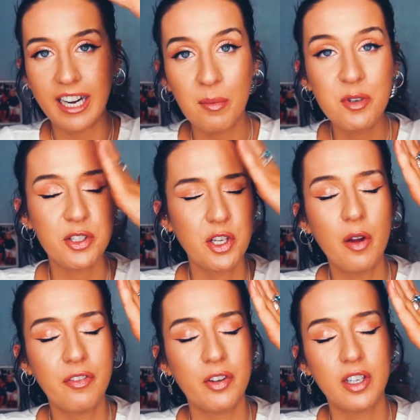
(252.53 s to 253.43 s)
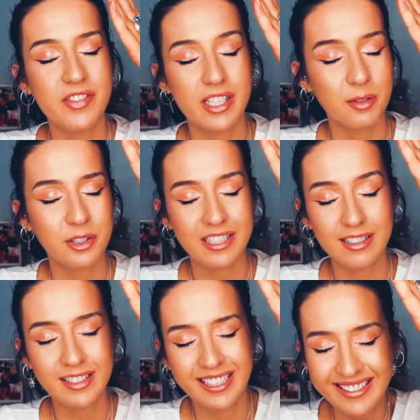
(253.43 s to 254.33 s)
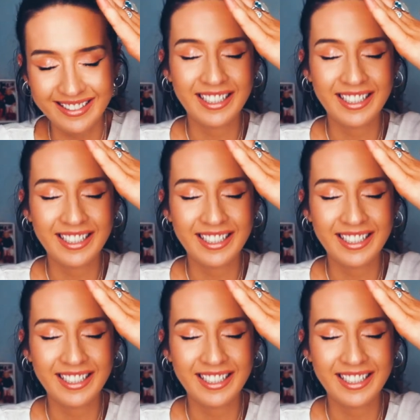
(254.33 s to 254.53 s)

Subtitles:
I'm just so full of disorders.